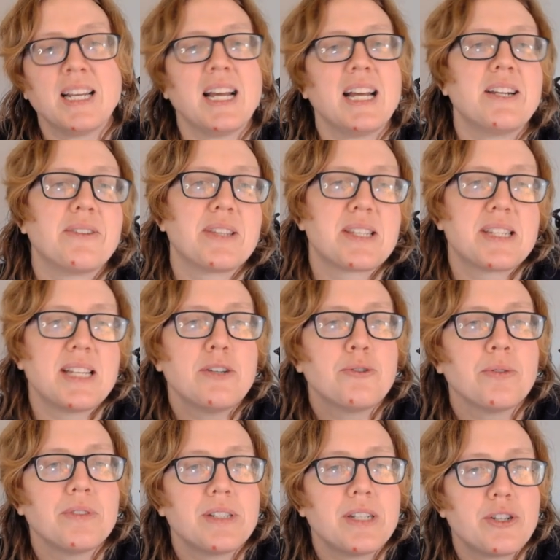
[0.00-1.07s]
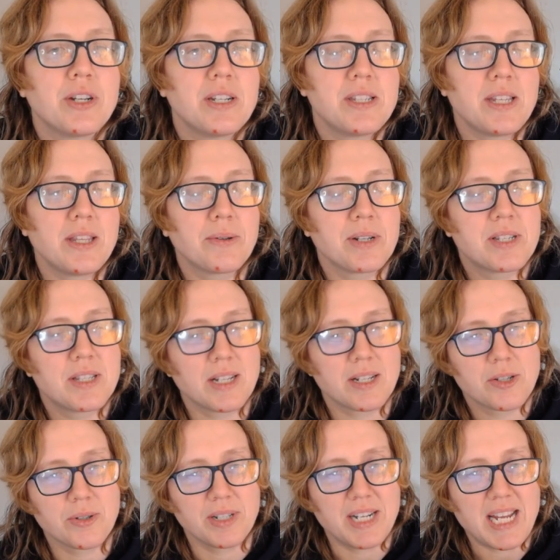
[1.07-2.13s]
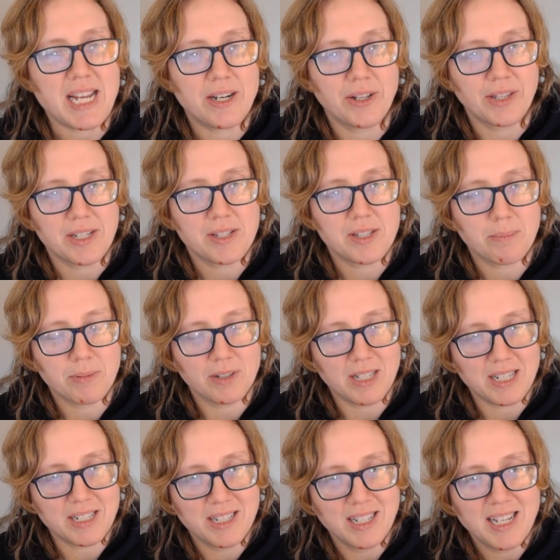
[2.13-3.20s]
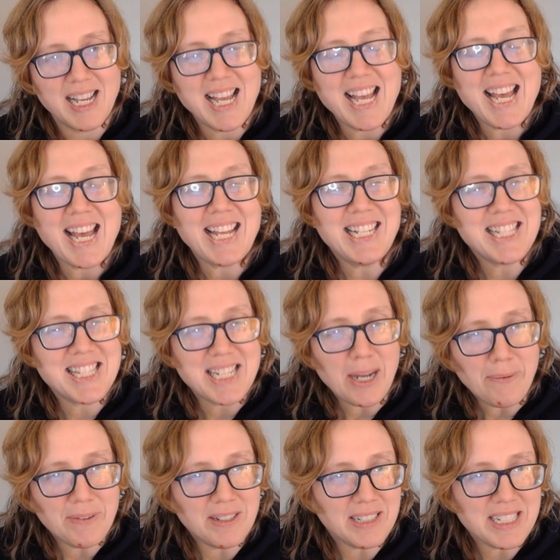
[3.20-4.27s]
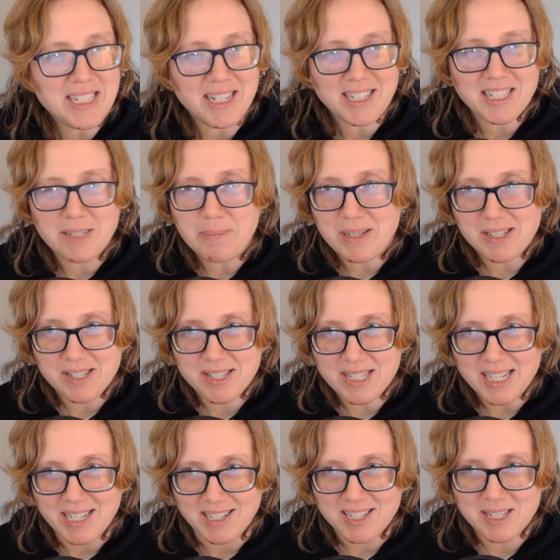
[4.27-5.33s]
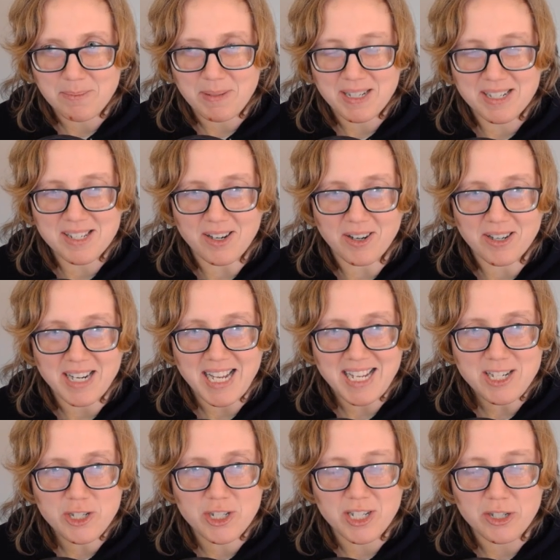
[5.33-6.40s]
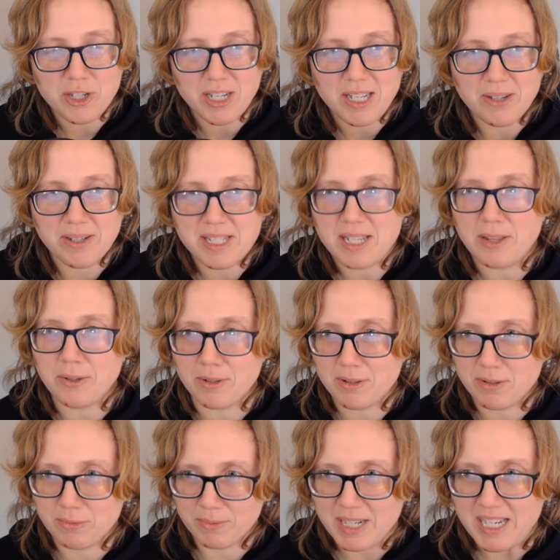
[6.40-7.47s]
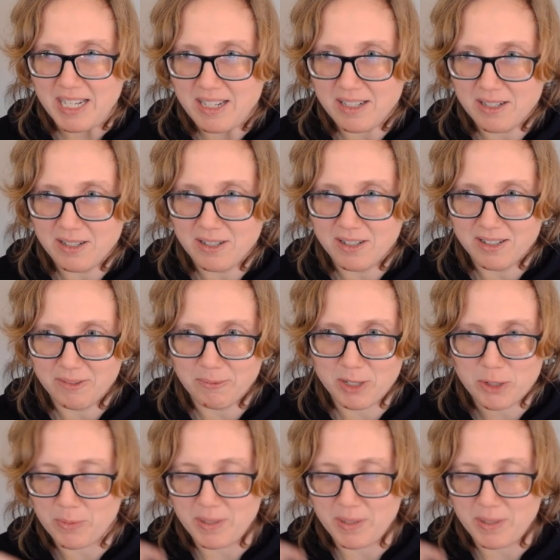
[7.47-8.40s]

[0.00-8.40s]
Now the central digit is either a 6 or an 8 on the zipper line. And it's definitely not going to be a 6 because our edge digit here is either 3, which